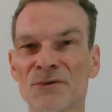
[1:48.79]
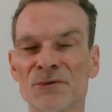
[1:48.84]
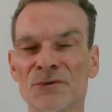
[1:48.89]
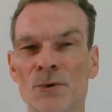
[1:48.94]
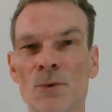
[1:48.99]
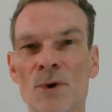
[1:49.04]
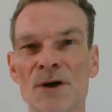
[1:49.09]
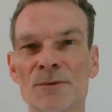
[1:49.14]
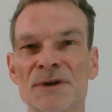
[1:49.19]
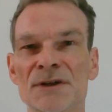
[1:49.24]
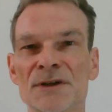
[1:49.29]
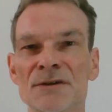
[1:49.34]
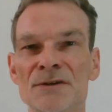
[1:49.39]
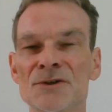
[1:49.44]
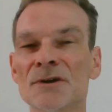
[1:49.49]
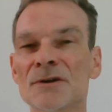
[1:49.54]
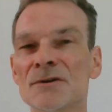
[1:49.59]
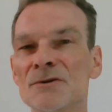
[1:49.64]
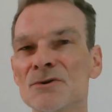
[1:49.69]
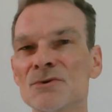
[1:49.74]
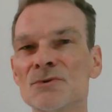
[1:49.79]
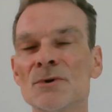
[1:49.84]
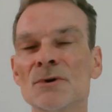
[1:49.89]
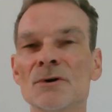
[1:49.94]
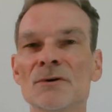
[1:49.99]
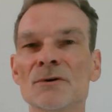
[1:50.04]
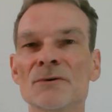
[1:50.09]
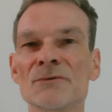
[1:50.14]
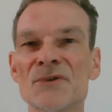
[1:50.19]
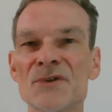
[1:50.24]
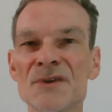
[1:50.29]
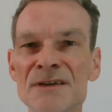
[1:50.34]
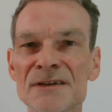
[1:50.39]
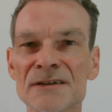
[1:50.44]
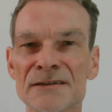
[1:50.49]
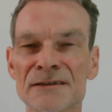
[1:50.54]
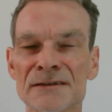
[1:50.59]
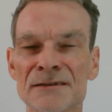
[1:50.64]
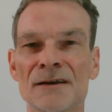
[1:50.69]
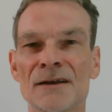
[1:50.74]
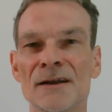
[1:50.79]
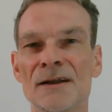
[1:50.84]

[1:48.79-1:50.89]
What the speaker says: for 1 minute. You can do a lot of things.